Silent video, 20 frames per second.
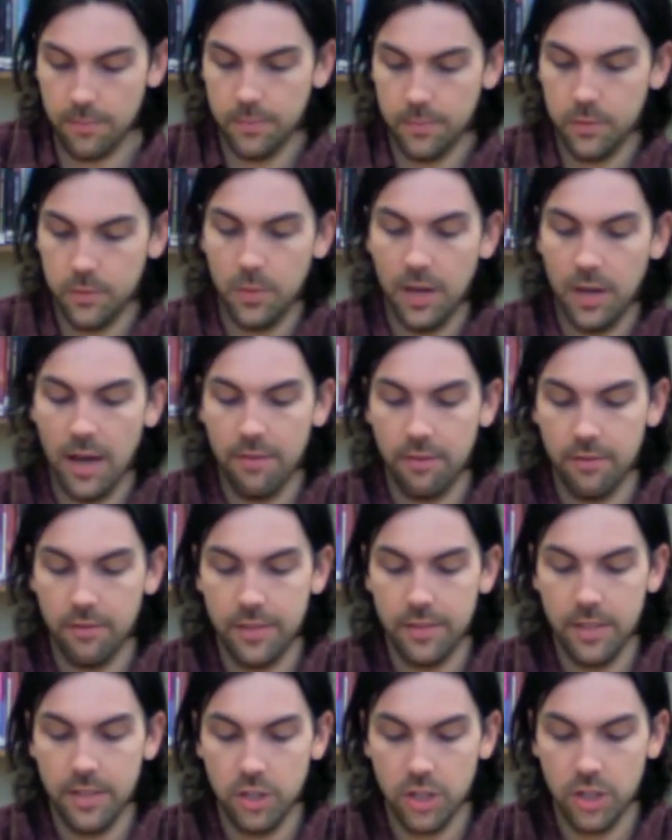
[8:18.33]
So we have our
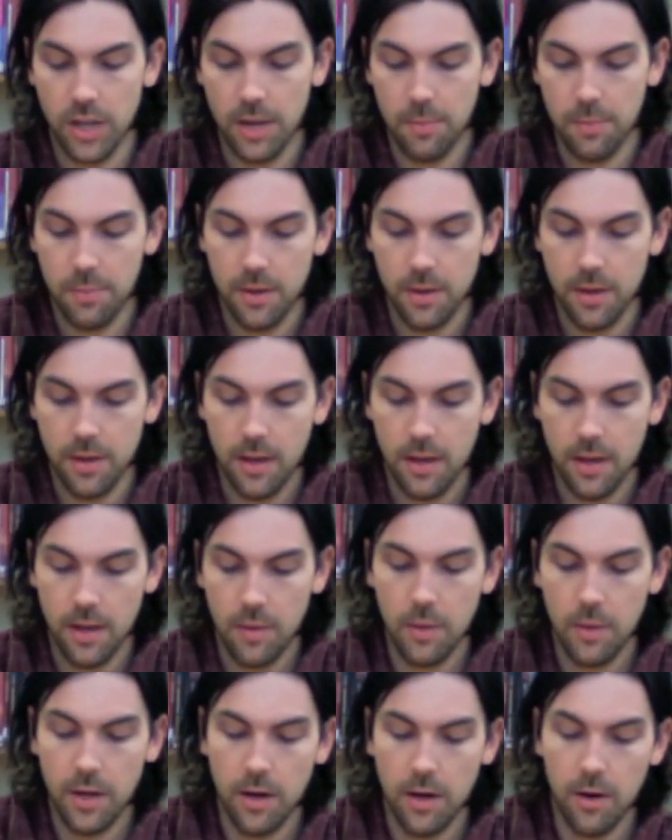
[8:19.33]
V shape,
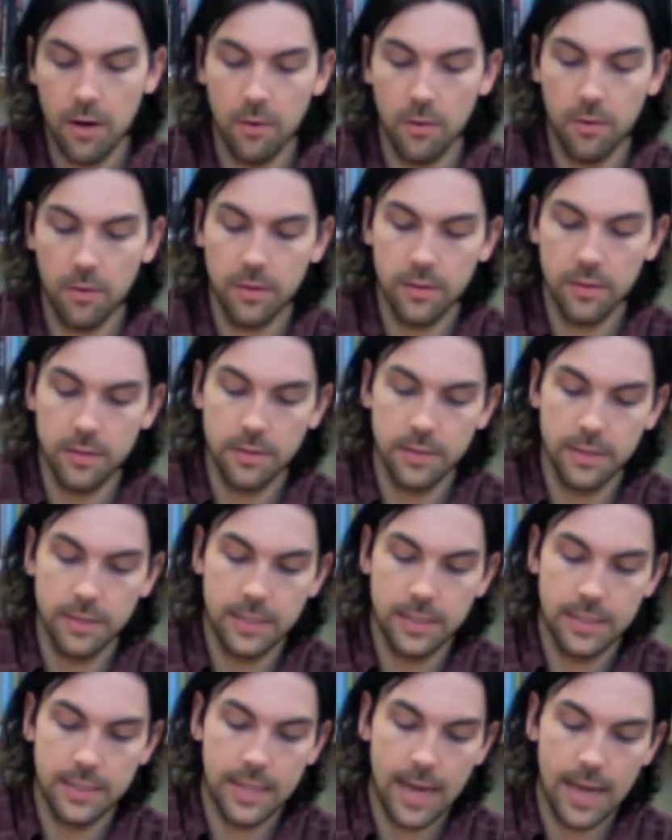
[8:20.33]
we go
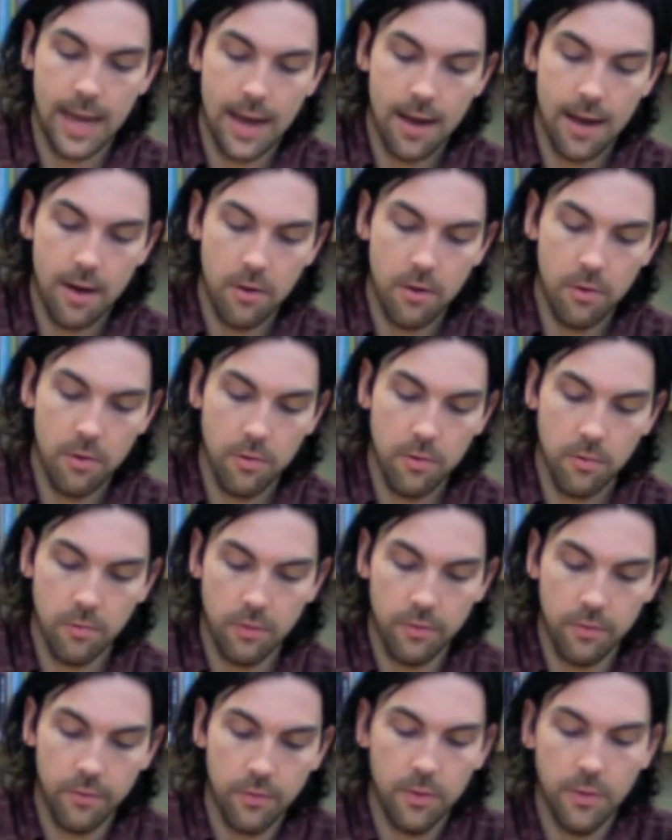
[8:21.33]
down, we
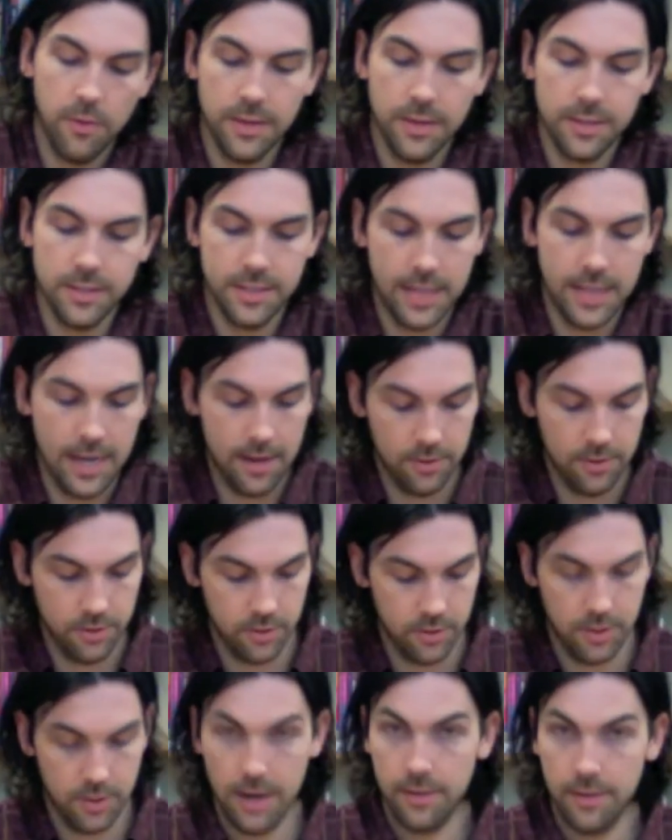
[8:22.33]
fold this down,
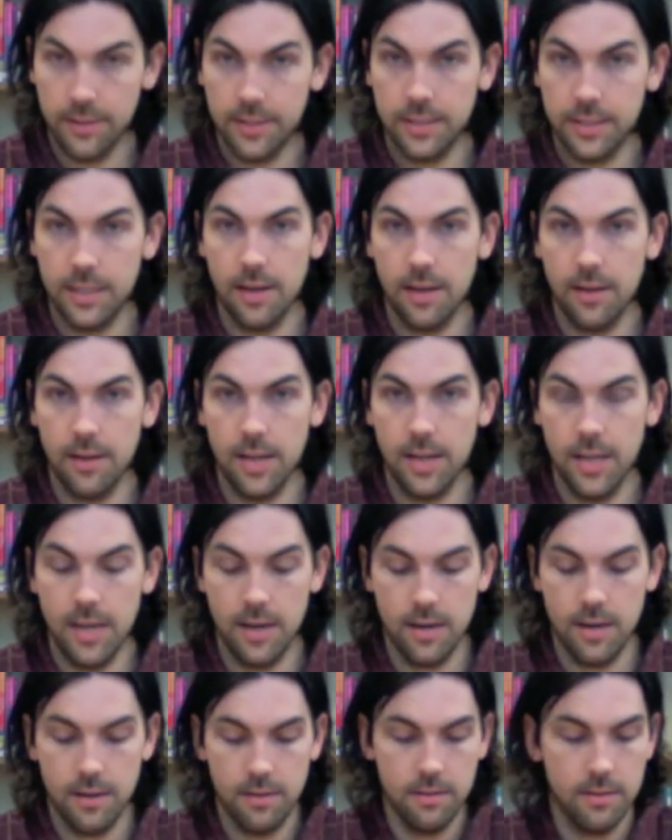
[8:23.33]
so now it's down
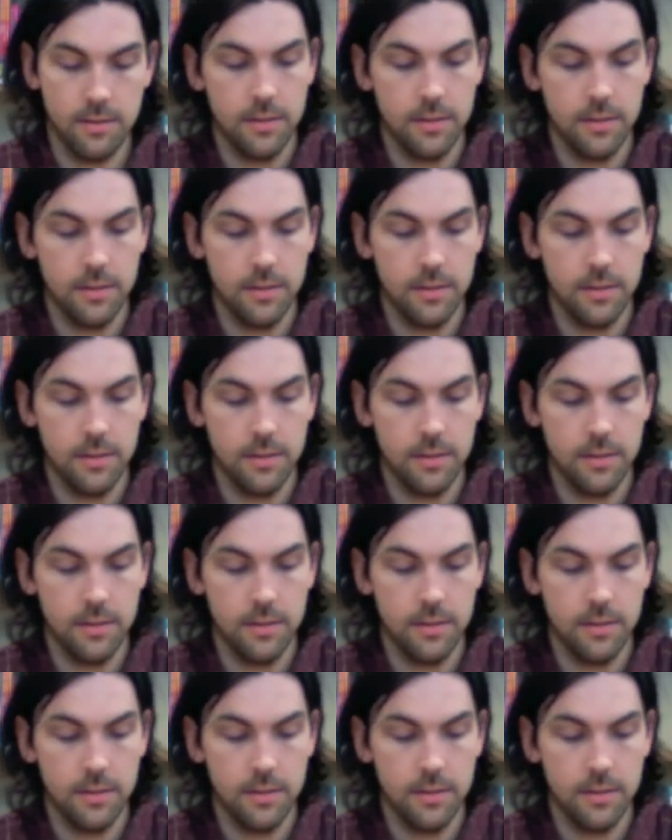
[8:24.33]
here,